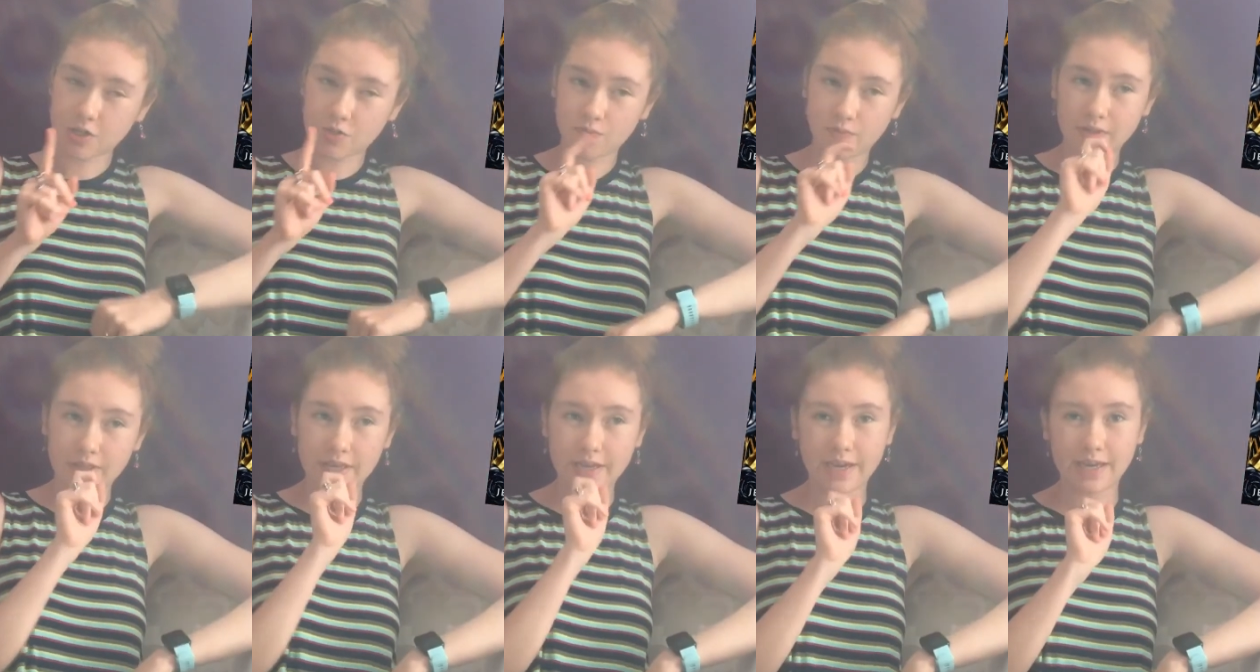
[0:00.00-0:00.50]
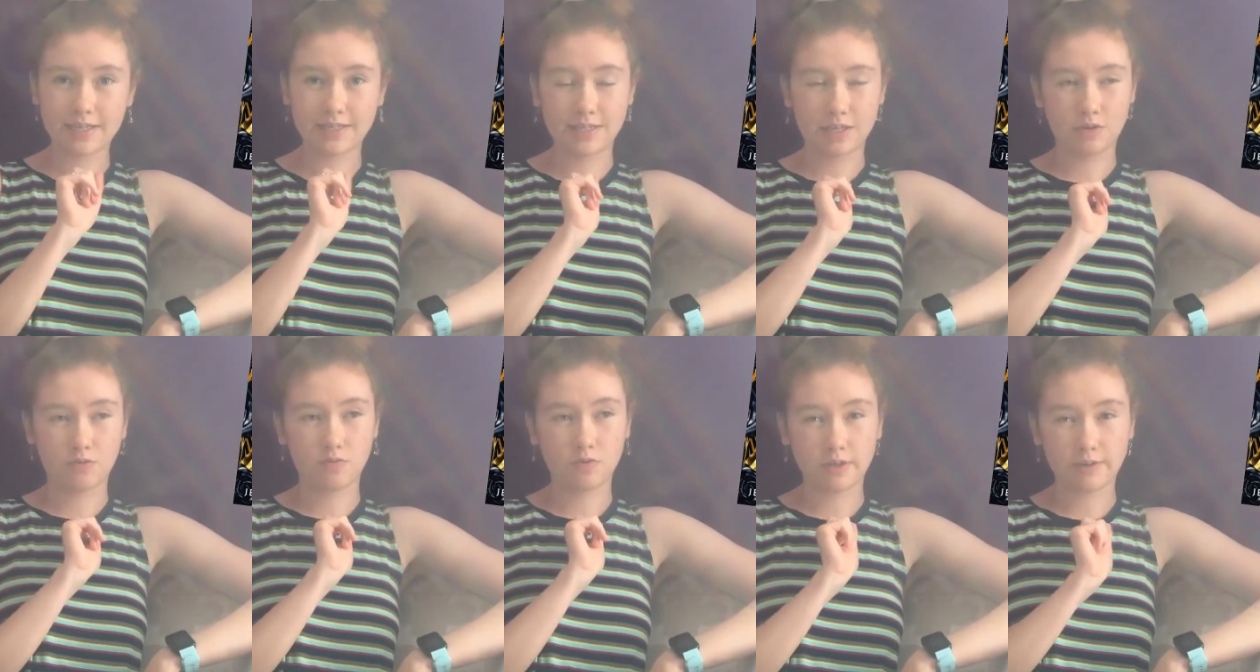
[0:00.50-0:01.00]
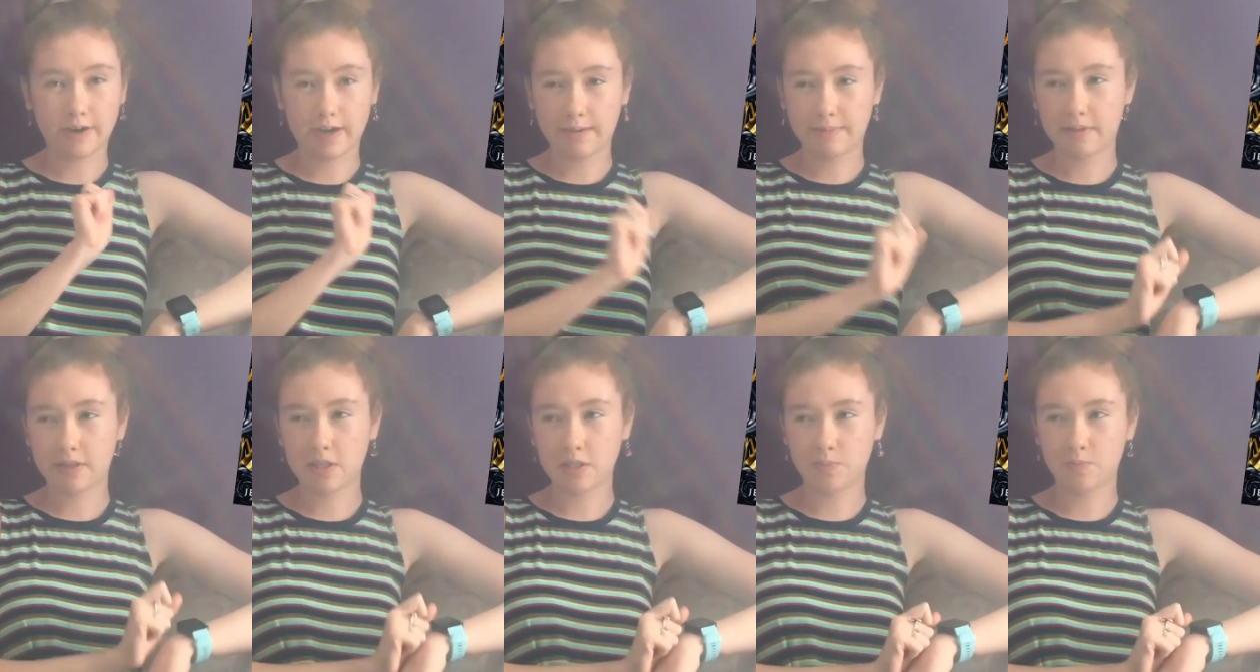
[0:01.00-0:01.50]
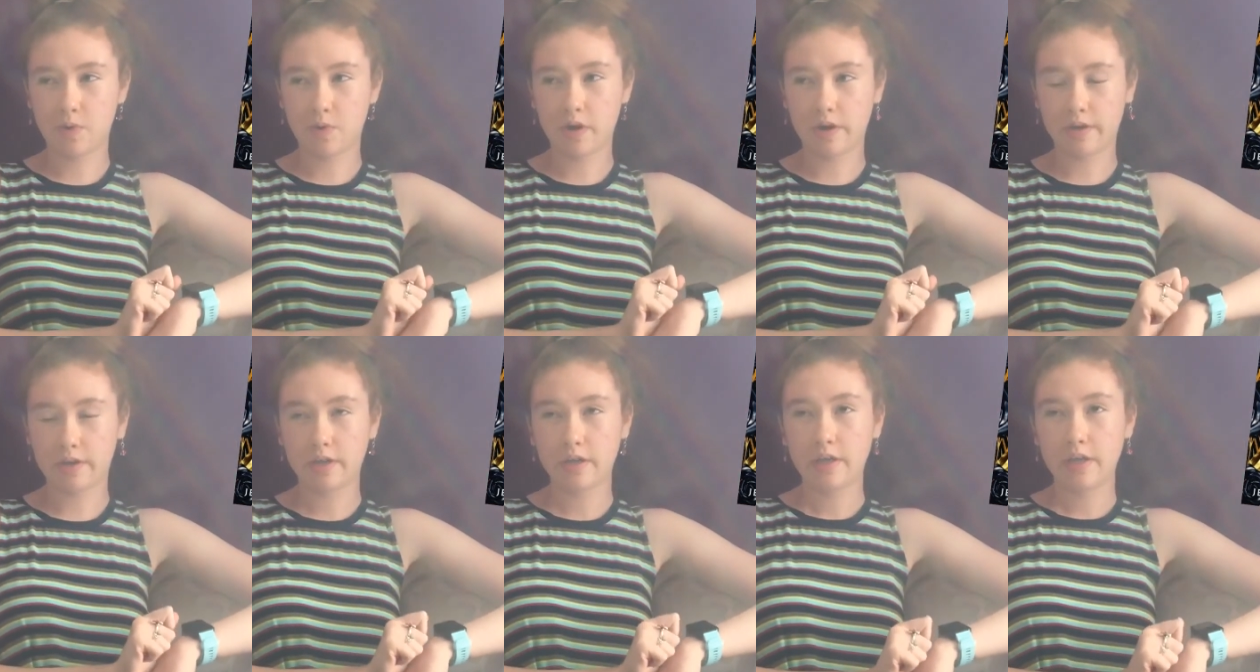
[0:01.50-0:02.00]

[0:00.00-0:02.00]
one thing I didn't really like about this book